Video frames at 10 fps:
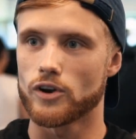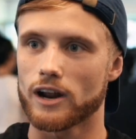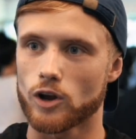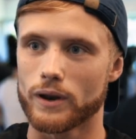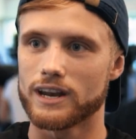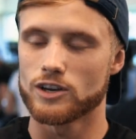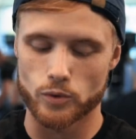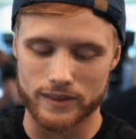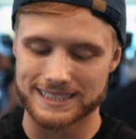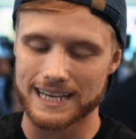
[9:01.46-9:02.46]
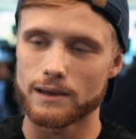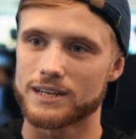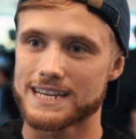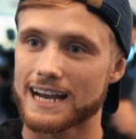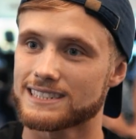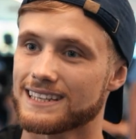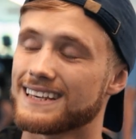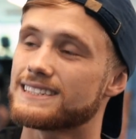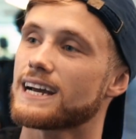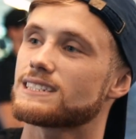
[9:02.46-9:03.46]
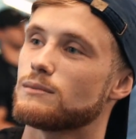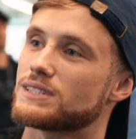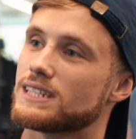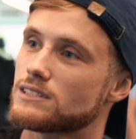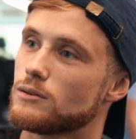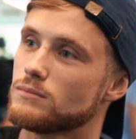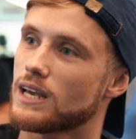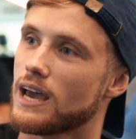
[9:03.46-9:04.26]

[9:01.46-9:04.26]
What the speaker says: You're not going in and doing the same and taxing the exact same systems